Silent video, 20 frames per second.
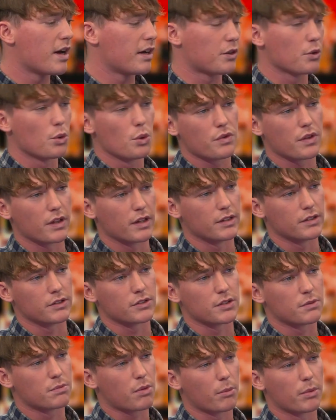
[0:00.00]
I do things
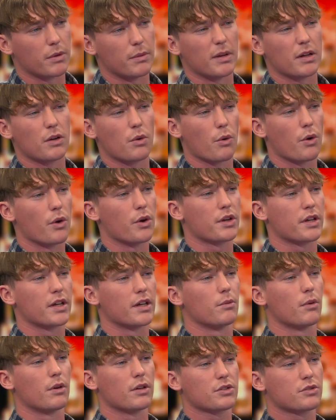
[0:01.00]
is probably a bit
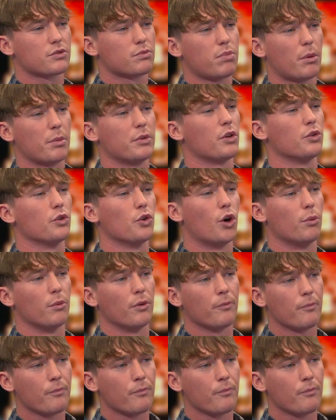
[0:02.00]
quirky. What's probably not normal.